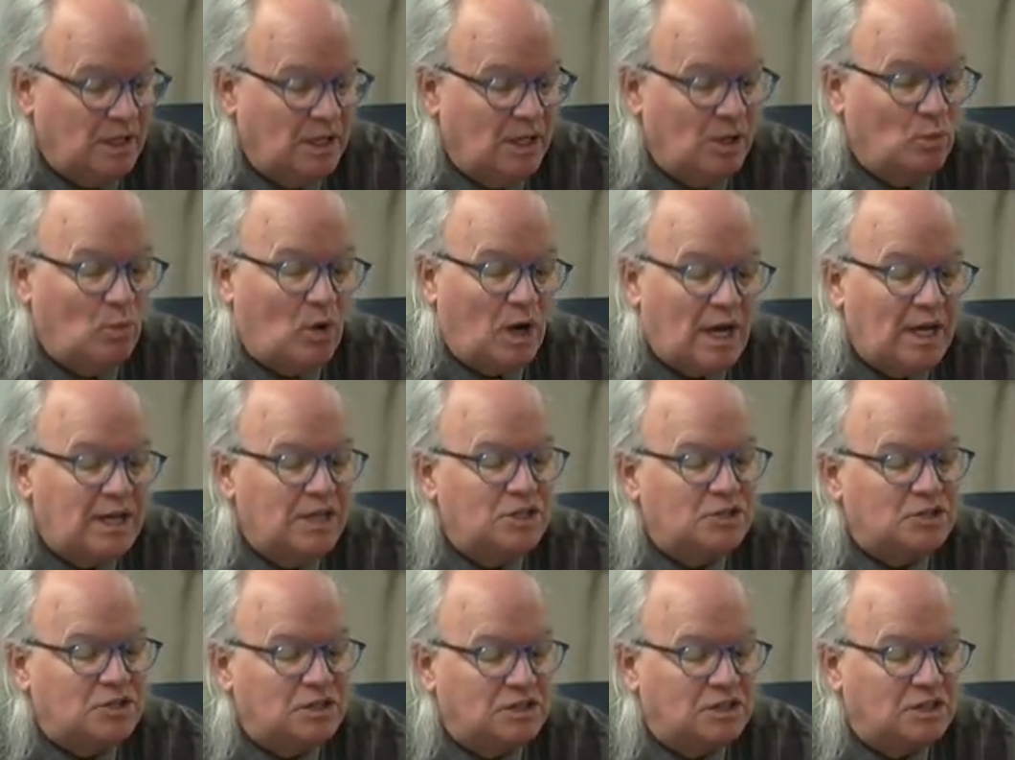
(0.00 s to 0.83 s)
And why
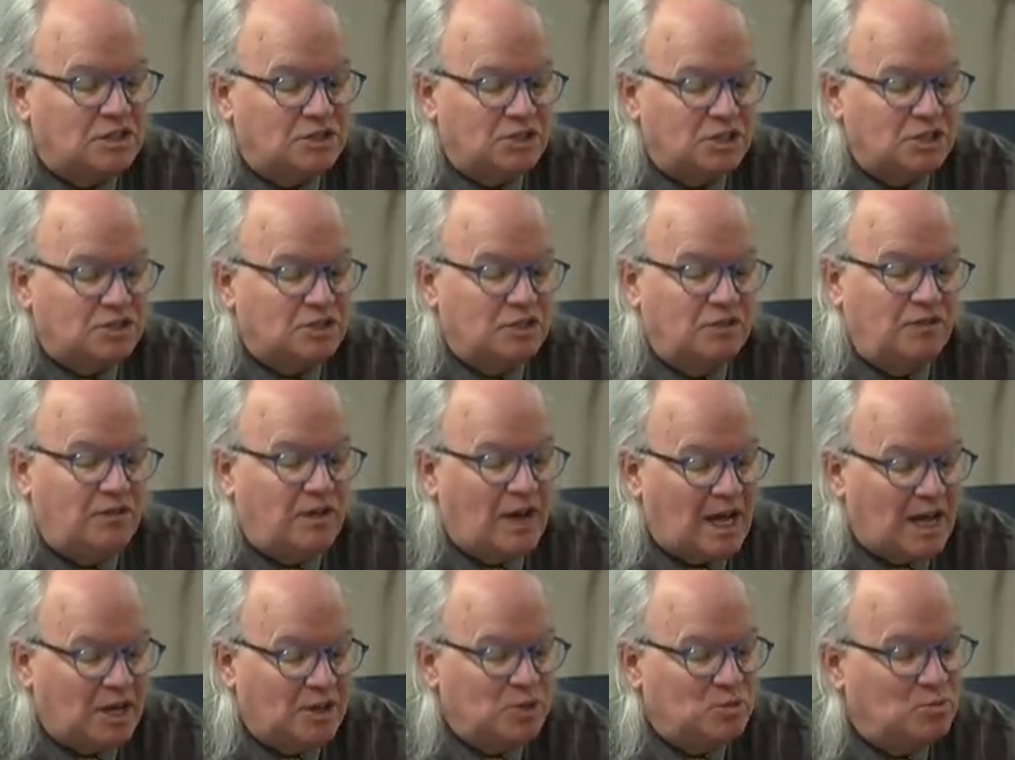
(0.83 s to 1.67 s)
is it that this
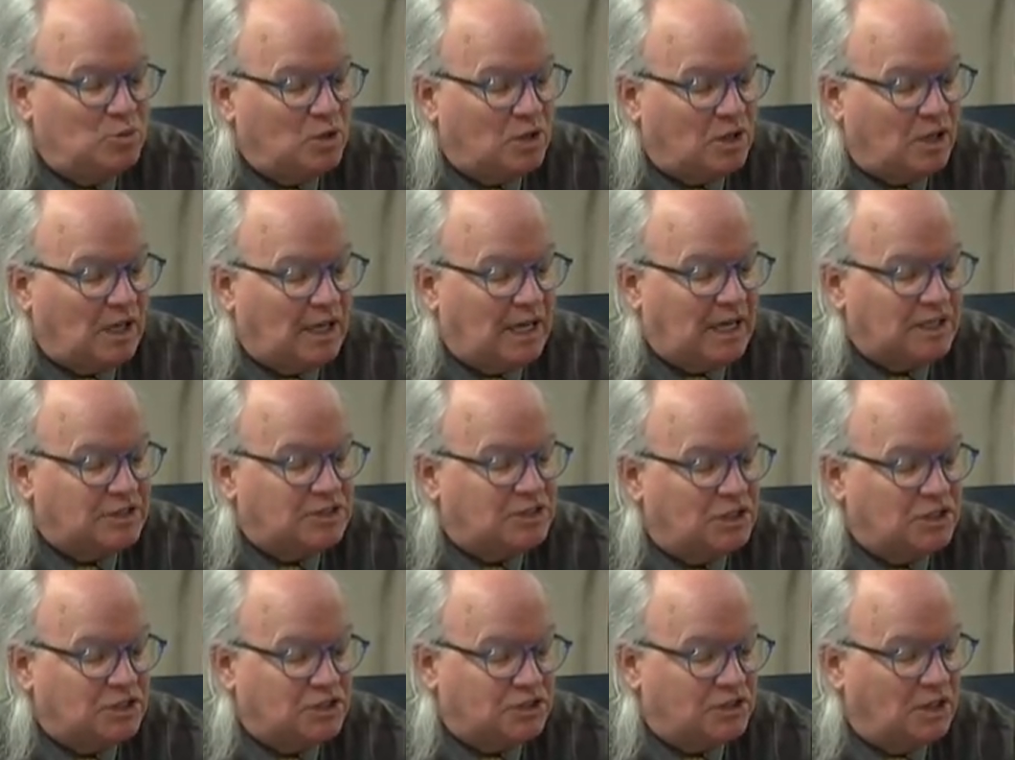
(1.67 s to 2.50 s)
invaluable
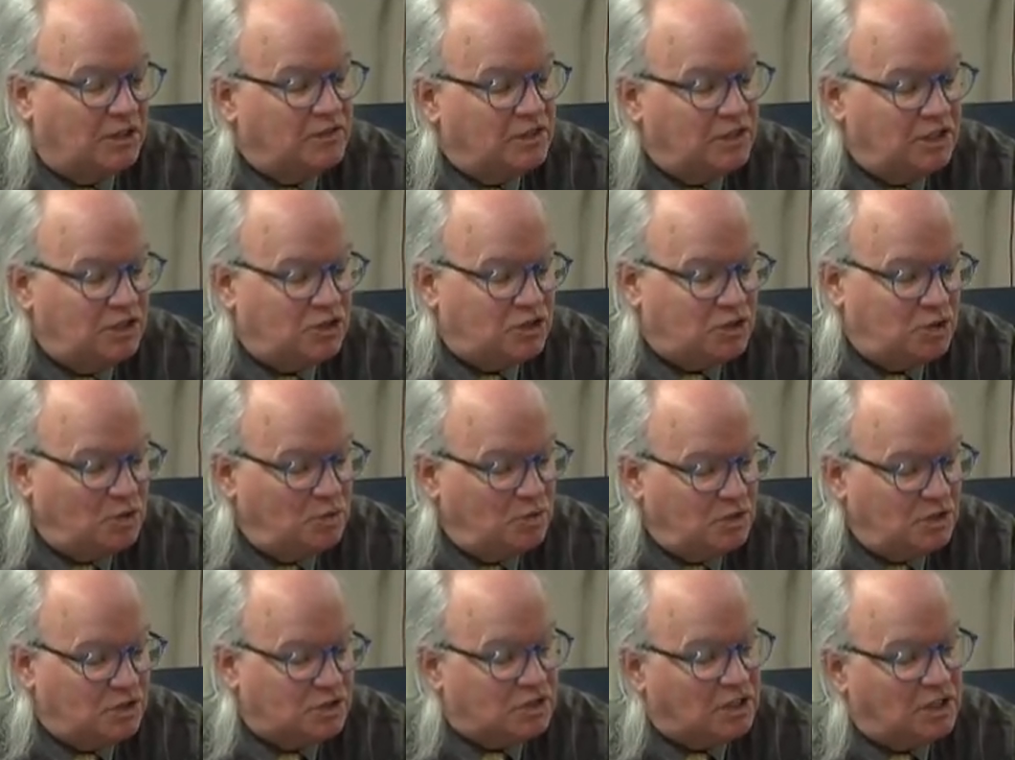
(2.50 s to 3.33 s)
class has 70
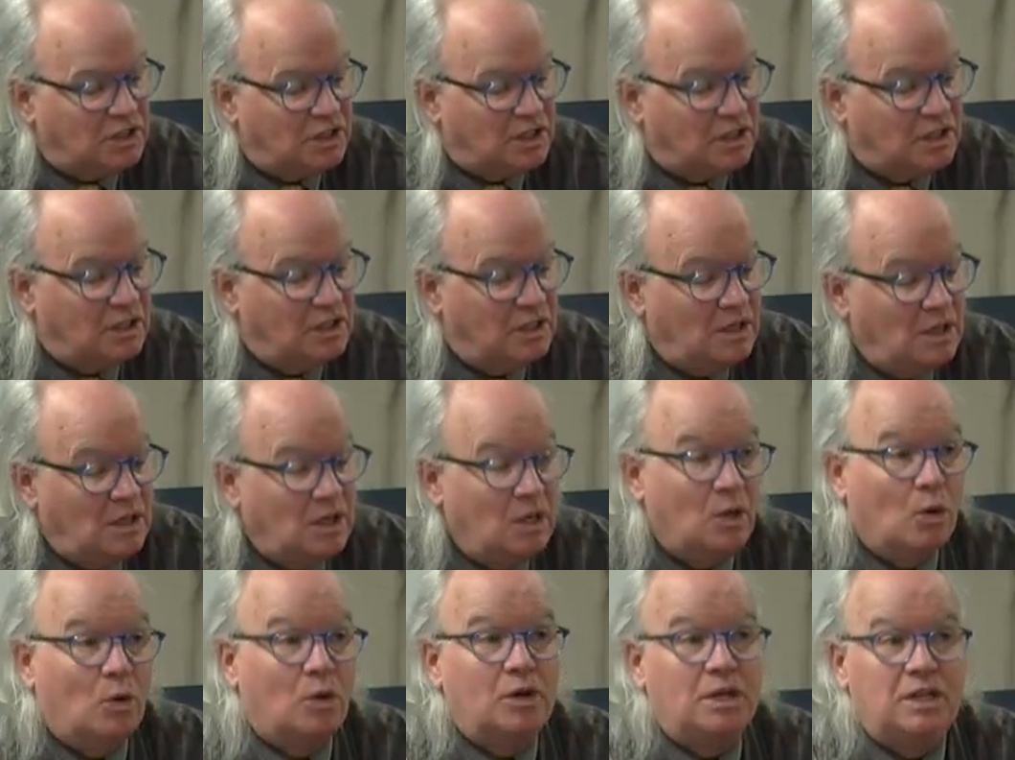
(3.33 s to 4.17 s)
students in it,
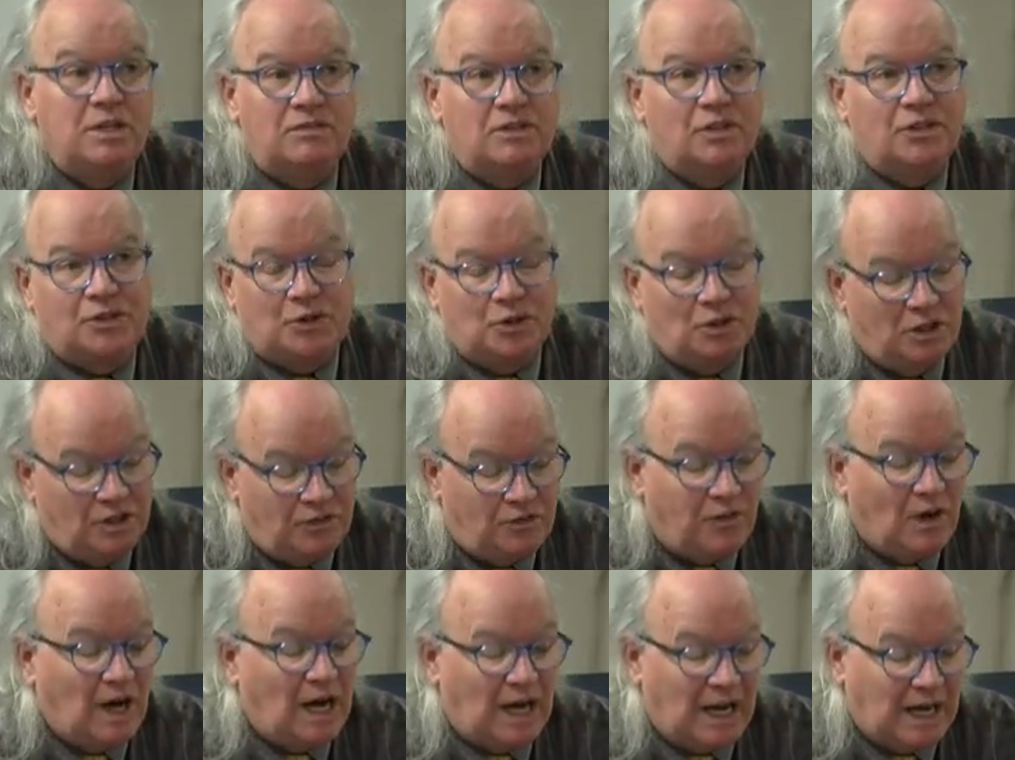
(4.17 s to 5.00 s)
or even
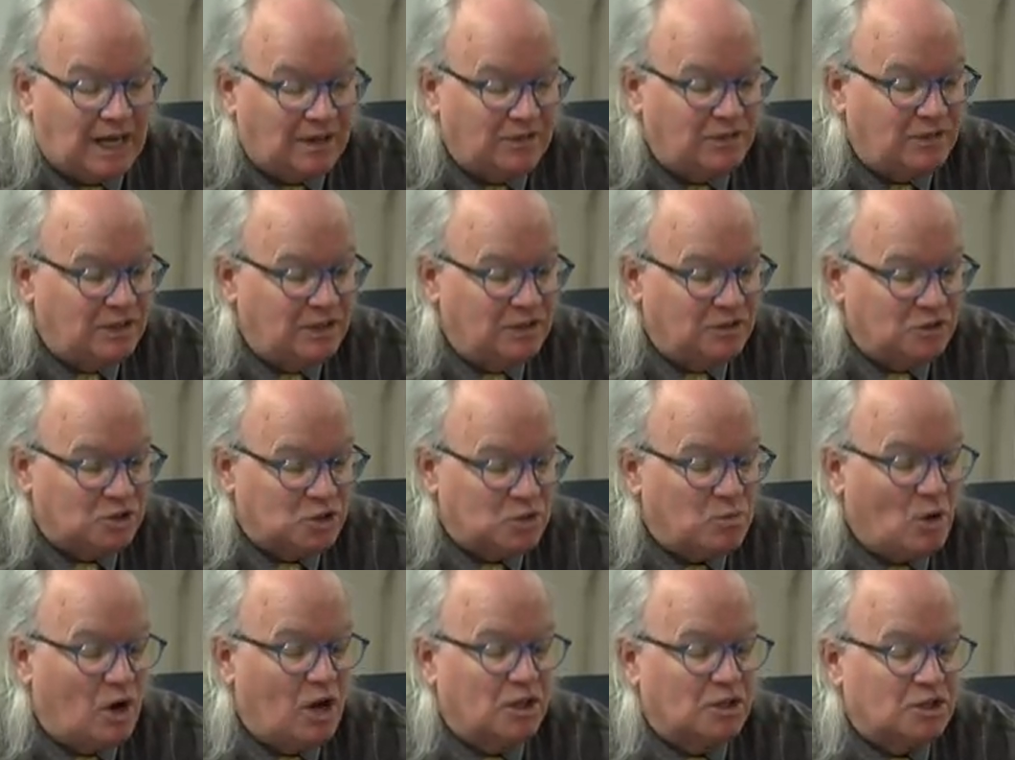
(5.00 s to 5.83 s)
35 in the
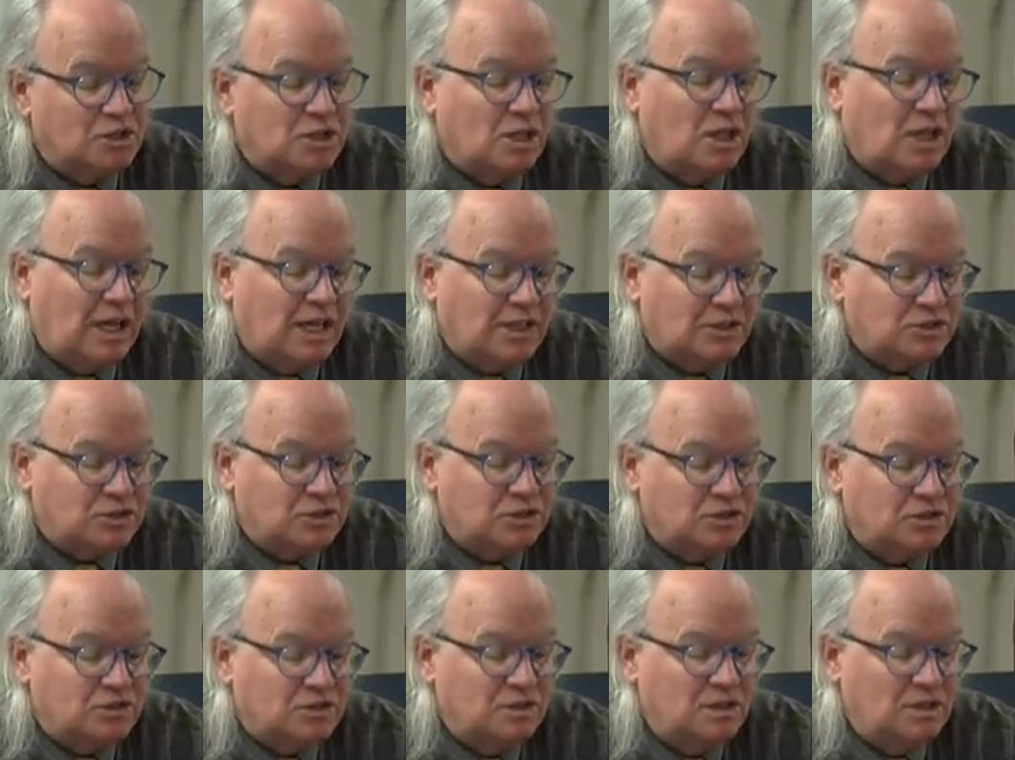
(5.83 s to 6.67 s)
smallest
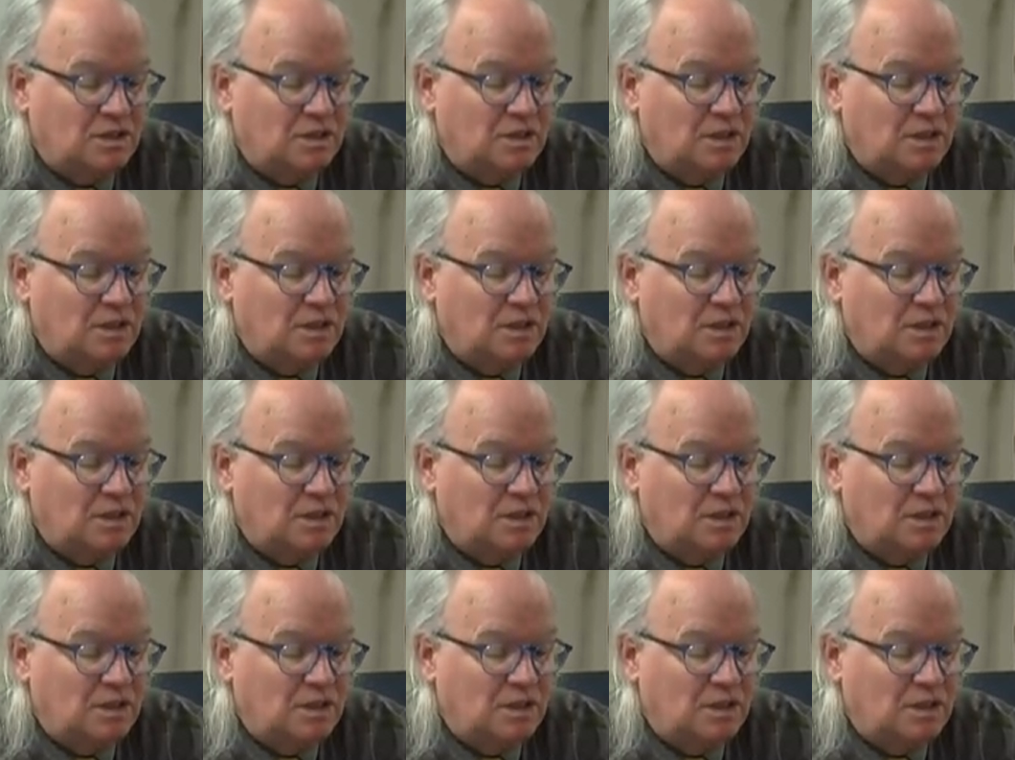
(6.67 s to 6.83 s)
classes?